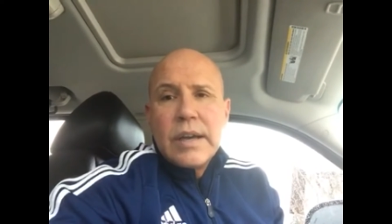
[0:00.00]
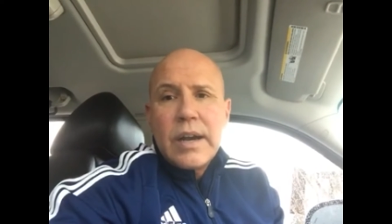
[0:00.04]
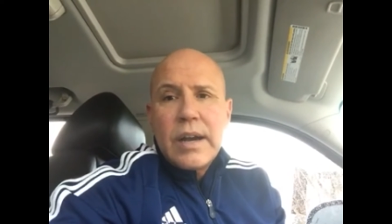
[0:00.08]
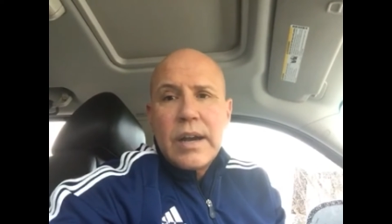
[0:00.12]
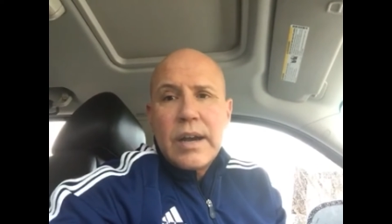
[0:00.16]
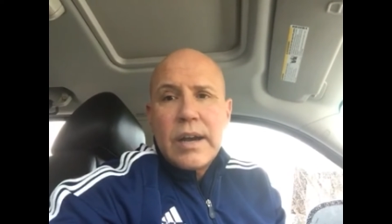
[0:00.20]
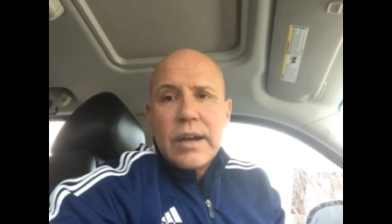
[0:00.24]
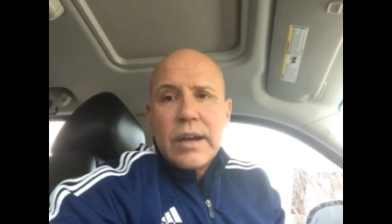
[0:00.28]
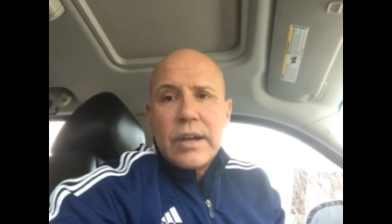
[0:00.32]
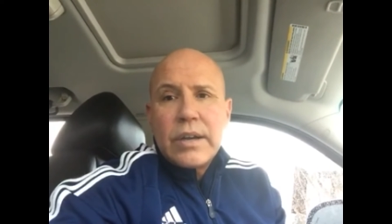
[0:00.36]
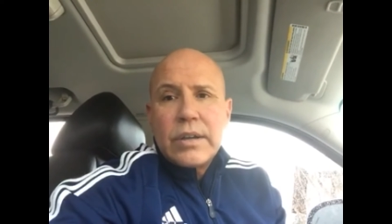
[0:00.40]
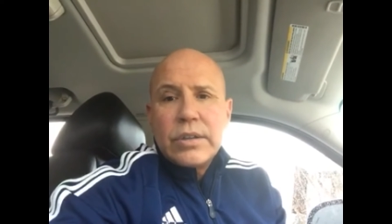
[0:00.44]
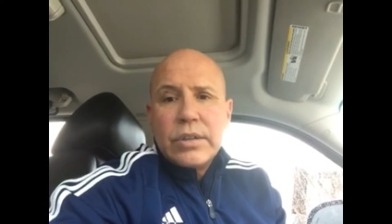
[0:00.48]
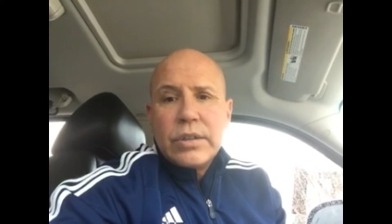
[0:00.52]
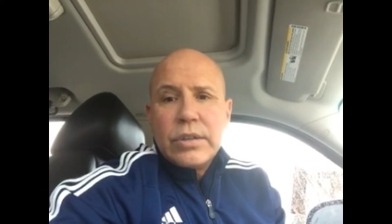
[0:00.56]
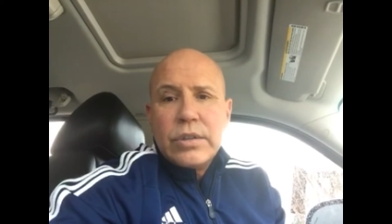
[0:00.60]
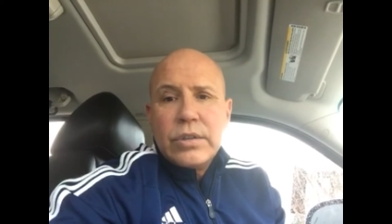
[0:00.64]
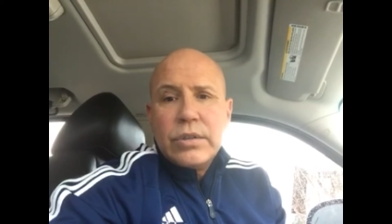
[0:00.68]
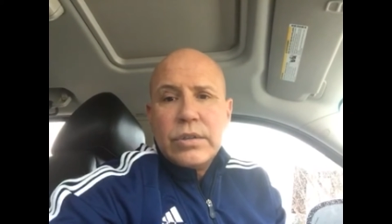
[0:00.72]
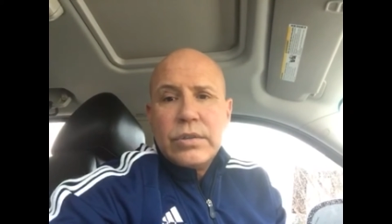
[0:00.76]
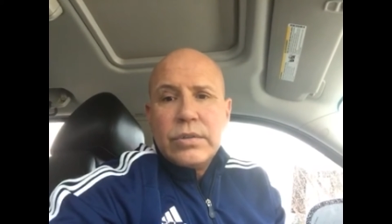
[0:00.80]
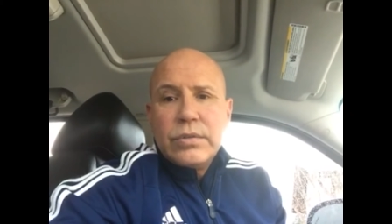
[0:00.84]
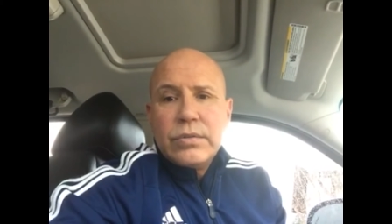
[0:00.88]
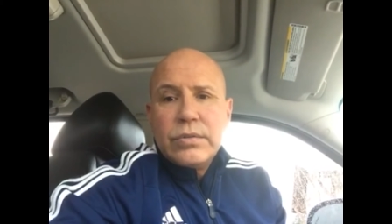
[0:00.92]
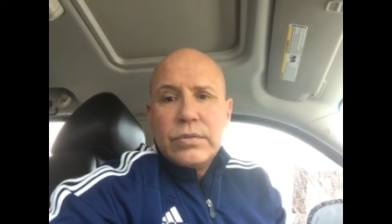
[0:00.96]
Uh,
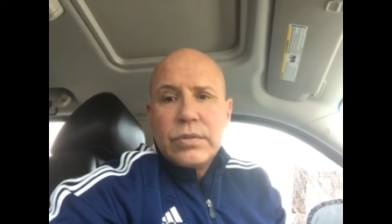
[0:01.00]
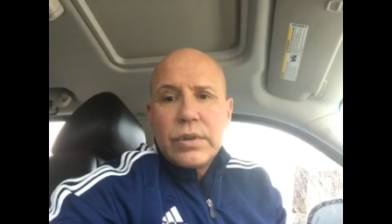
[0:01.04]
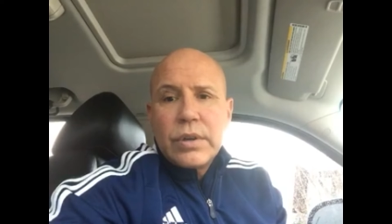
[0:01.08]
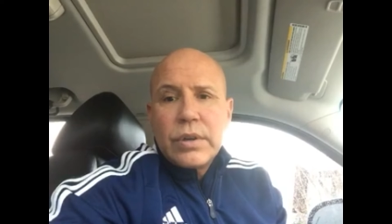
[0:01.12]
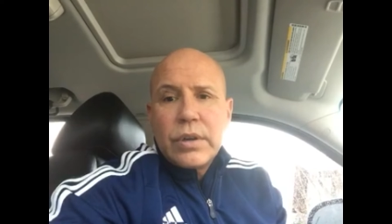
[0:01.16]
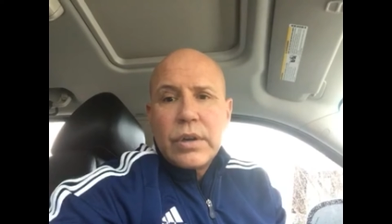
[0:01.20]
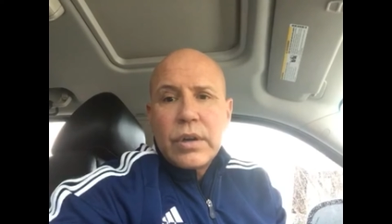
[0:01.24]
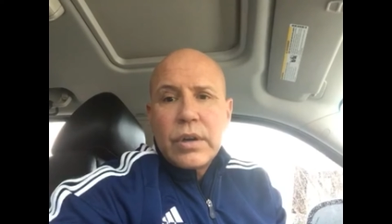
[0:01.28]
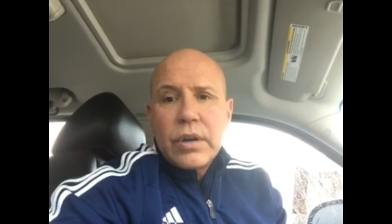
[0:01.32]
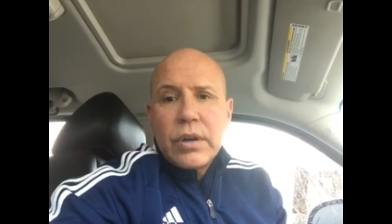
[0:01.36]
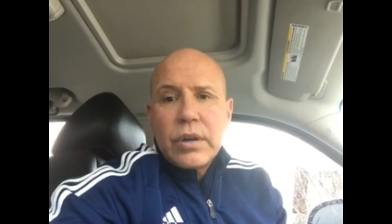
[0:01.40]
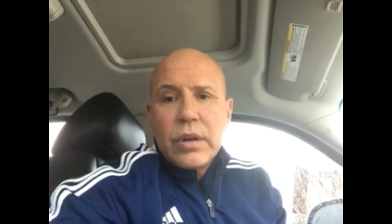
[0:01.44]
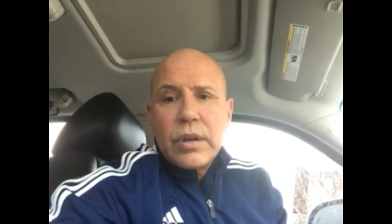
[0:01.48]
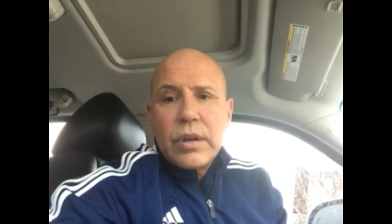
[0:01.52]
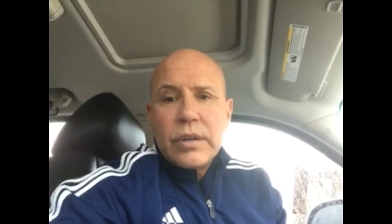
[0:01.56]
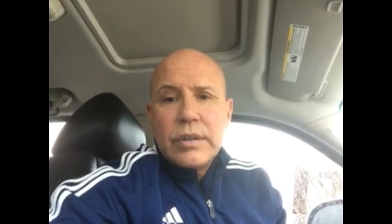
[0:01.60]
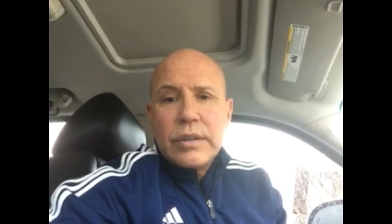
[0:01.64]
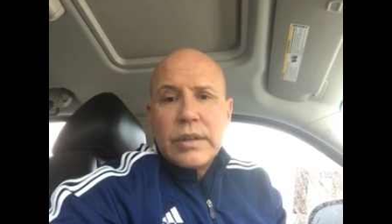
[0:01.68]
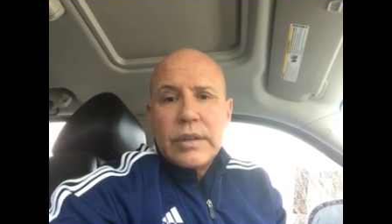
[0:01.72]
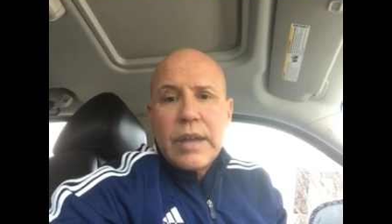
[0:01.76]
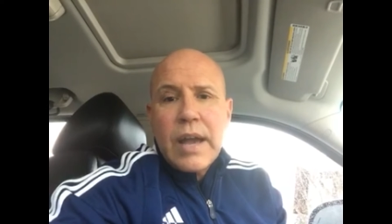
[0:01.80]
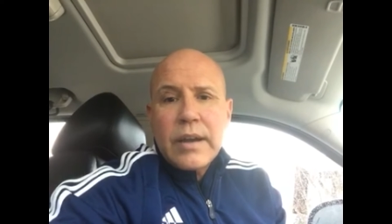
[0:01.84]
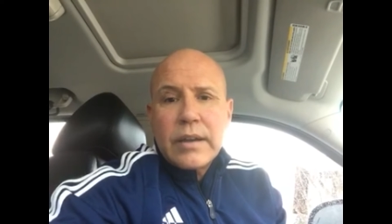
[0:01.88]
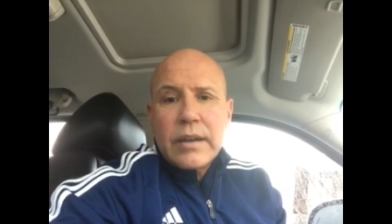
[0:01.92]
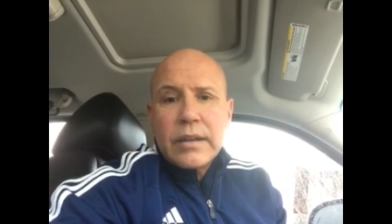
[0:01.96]
you are
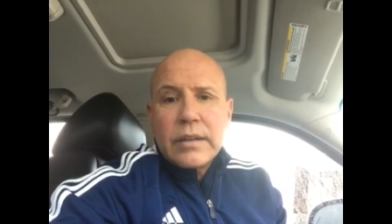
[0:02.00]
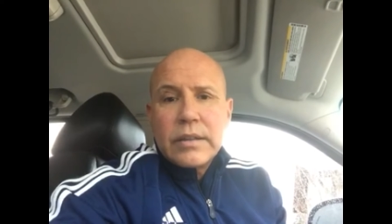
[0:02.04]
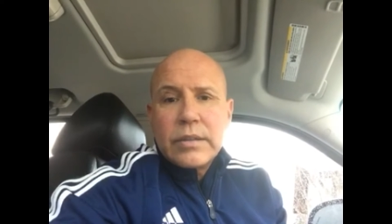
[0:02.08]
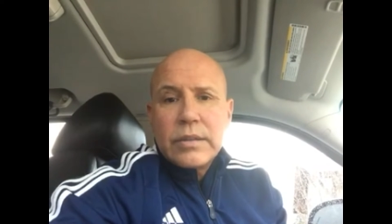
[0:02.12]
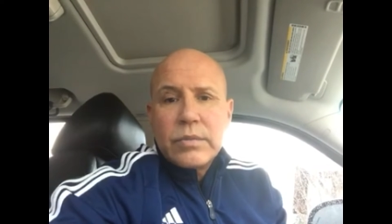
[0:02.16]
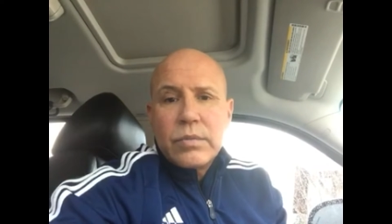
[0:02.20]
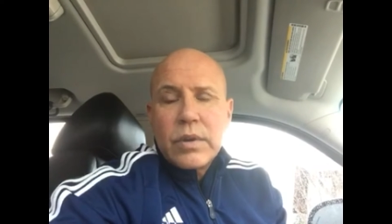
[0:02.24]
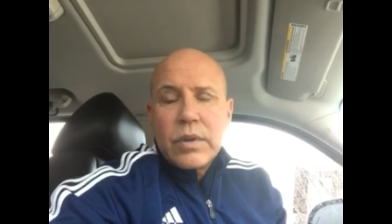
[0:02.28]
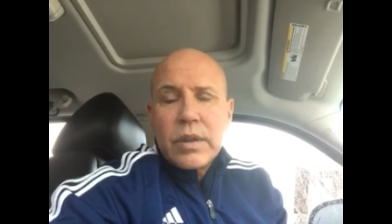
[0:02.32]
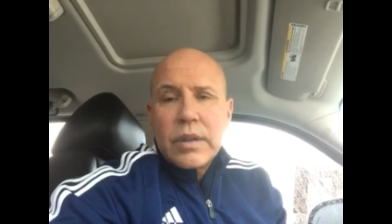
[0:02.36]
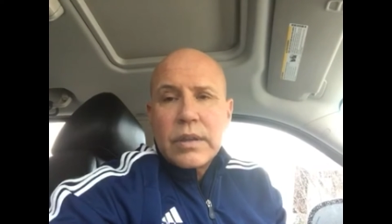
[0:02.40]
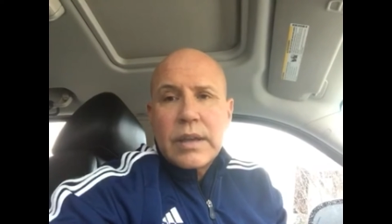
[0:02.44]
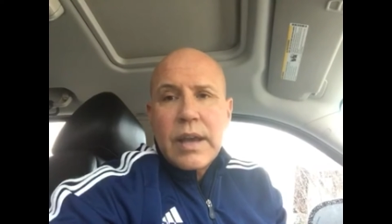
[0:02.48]
undoubtedly one of